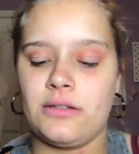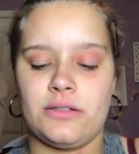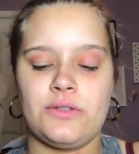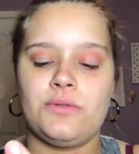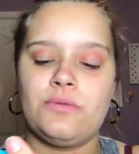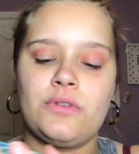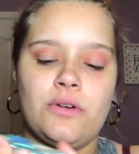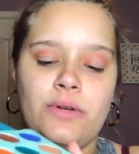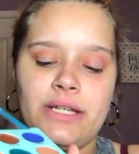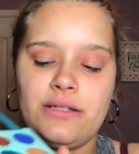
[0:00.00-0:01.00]
to go
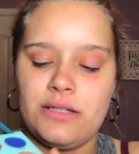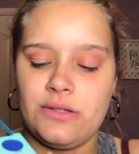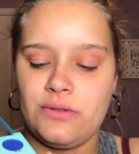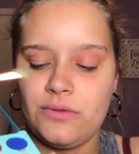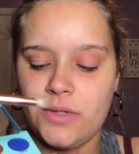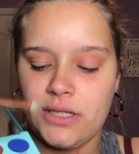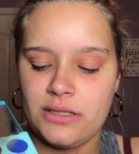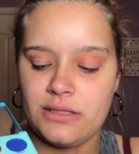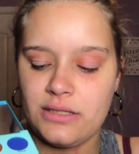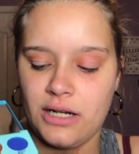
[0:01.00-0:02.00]
into
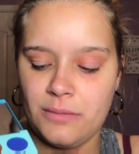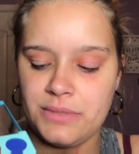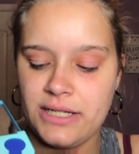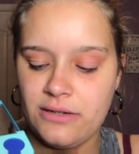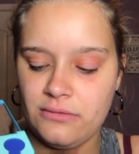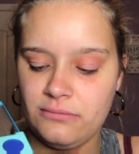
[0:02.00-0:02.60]
Top Down